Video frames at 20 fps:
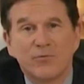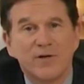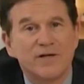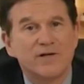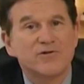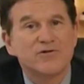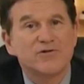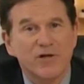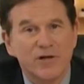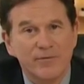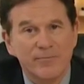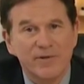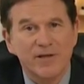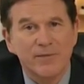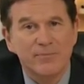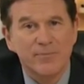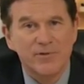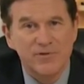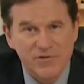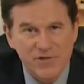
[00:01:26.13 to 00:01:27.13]
we determine
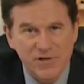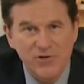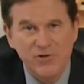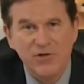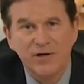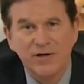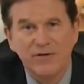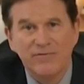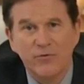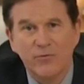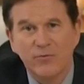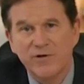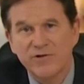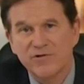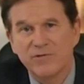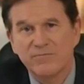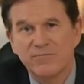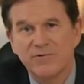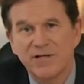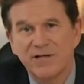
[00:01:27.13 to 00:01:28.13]
the position of the
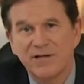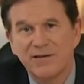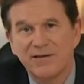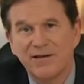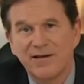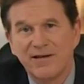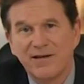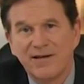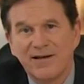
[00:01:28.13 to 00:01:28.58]
wisdom teeth